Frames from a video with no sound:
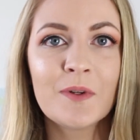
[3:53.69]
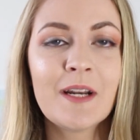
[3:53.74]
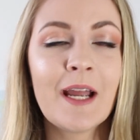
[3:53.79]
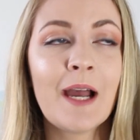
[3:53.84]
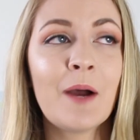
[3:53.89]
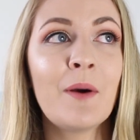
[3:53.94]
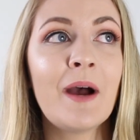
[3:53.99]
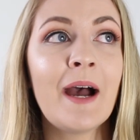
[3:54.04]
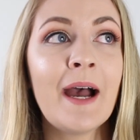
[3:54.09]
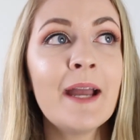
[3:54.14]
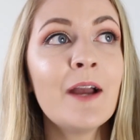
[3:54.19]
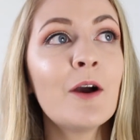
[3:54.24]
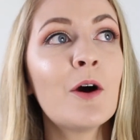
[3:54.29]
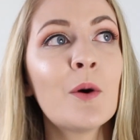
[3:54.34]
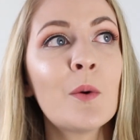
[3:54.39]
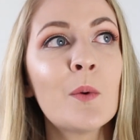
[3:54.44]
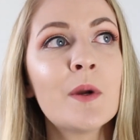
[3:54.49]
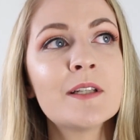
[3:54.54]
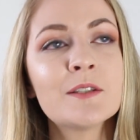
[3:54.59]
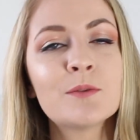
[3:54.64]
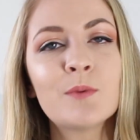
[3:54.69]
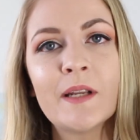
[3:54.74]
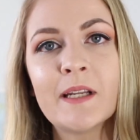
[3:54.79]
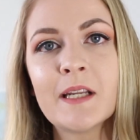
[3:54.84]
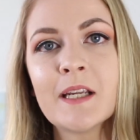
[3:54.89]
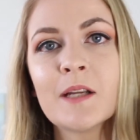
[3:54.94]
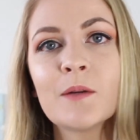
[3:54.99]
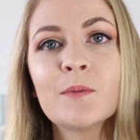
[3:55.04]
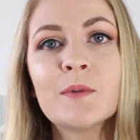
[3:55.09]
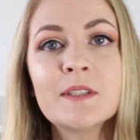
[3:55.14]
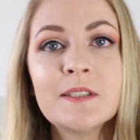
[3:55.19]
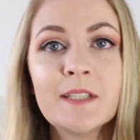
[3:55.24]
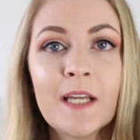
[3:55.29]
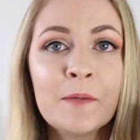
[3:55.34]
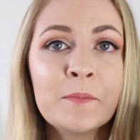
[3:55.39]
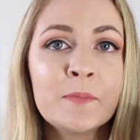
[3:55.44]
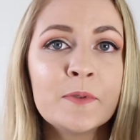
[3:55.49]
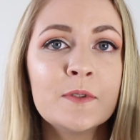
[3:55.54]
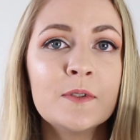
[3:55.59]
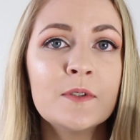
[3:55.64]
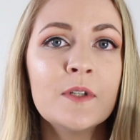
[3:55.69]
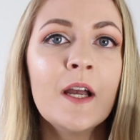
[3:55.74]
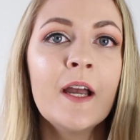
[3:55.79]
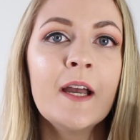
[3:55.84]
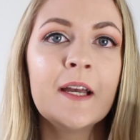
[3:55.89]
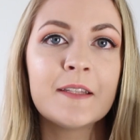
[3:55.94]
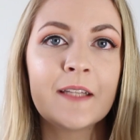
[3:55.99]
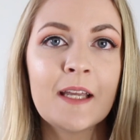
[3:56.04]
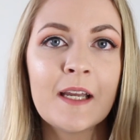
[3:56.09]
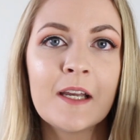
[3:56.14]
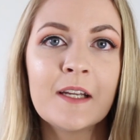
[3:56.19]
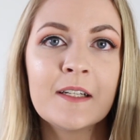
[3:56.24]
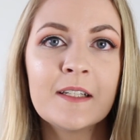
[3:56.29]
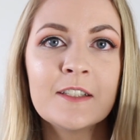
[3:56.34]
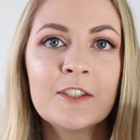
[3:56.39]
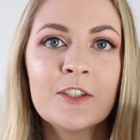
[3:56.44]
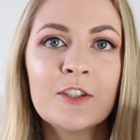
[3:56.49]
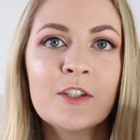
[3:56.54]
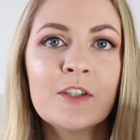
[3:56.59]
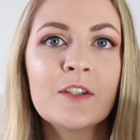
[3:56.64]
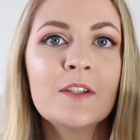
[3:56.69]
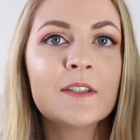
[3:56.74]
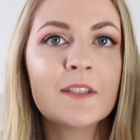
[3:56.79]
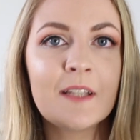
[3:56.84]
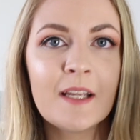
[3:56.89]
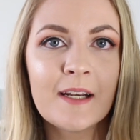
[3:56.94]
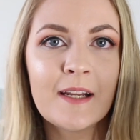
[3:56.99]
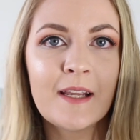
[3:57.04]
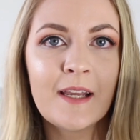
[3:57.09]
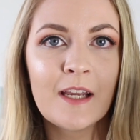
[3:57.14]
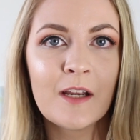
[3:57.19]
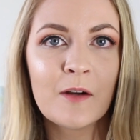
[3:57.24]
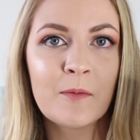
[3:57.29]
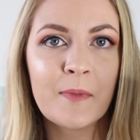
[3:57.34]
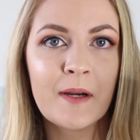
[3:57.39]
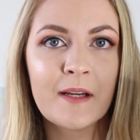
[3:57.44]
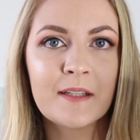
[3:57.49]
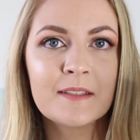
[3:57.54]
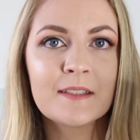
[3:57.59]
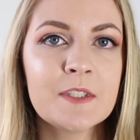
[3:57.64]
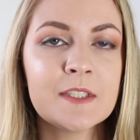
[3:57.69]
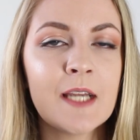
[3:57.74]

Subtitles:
Now I always went in with shampoo, then conditioner, then a hair mask.